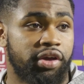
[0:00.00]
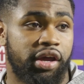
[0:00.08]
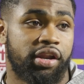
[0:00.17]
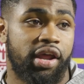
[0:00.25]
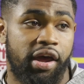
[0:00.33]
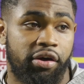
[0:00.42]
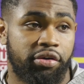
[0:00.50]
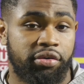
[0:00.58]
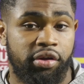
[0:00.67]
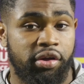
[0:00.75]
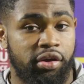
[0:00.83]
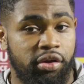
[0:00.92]
And now
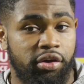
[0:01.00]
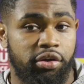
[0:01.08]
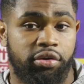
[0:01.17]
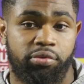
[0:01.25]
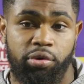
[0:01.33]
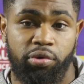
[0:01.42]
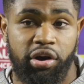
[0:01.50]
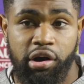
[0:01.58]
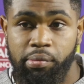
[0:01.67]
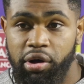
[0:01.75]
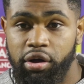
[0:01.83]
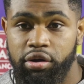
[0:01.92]
we're
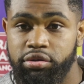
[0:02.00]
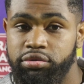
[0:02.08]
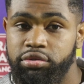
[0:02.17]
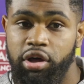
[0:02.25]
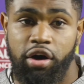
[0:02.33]
running the ball.